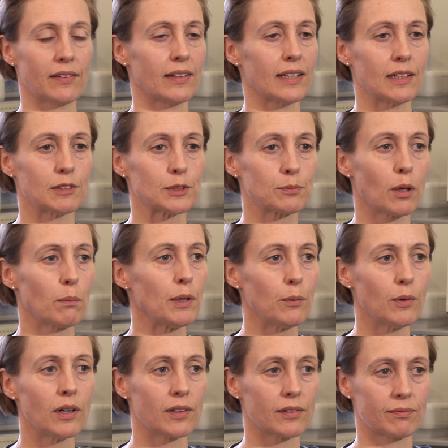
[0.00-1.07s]
I think it was probably
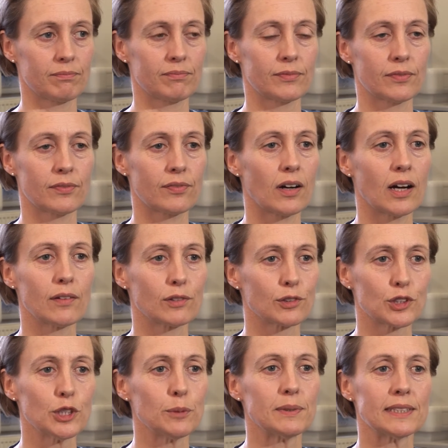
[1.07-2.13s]
worth 5 or
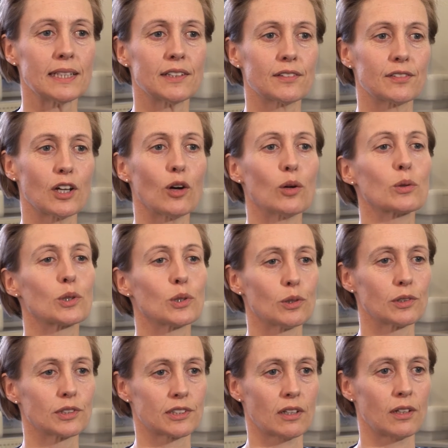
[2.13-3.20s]
2% of the whole
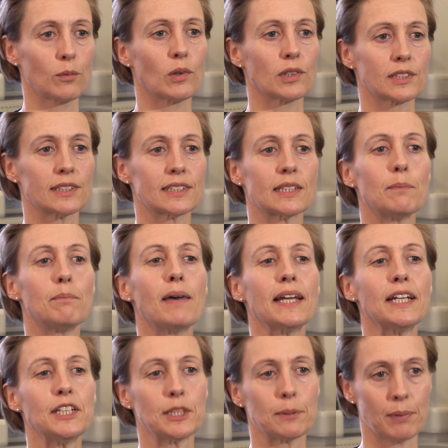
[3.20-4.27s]
course. So it wasn't a
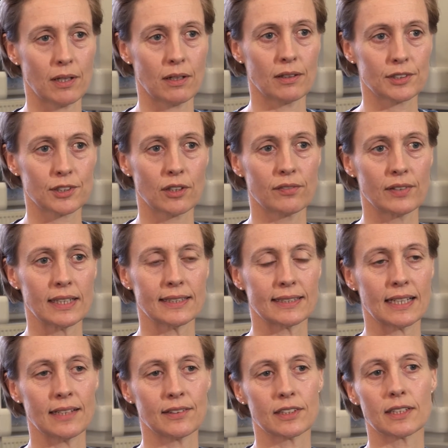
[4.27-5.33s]
major part of it.
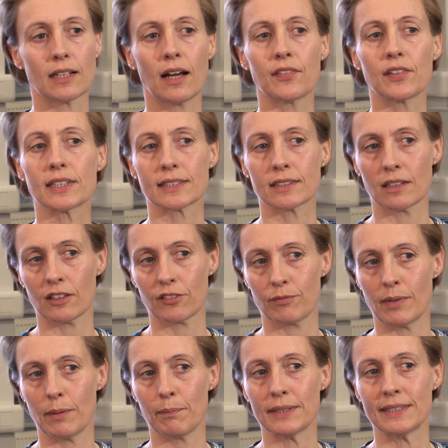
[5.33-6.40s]
And the staff
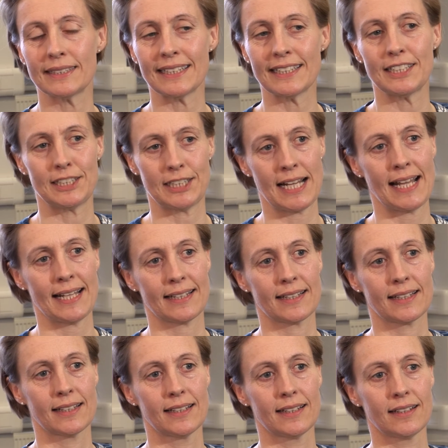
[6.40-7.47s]
member did
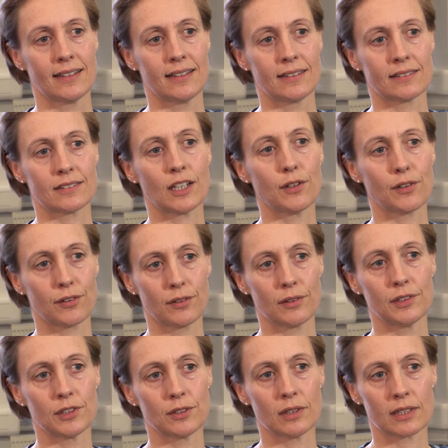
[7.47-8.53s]
check. Right. Go through
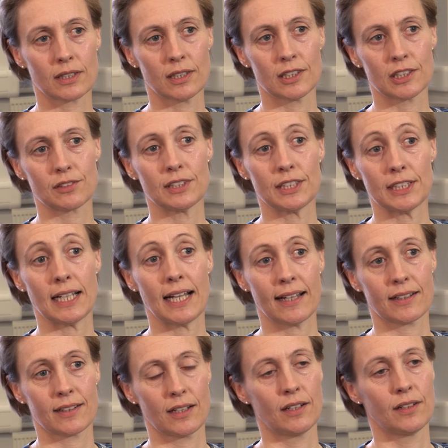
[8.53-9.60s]
and do a cursory
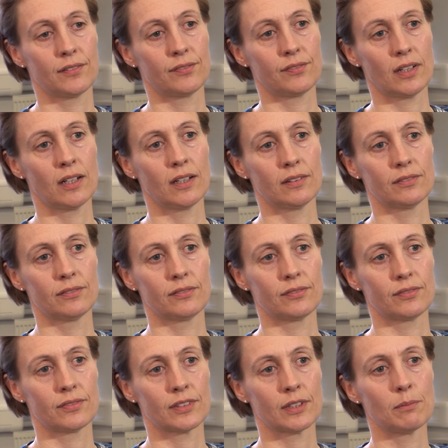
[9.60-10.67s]
check of
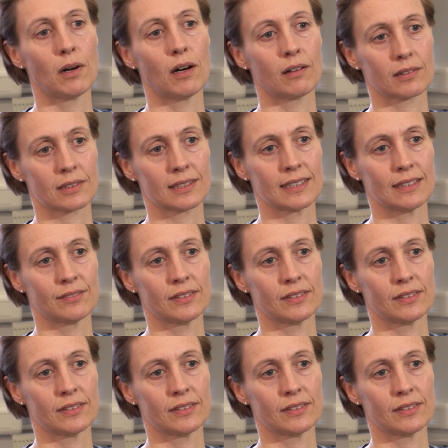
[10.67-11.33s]
the marks given.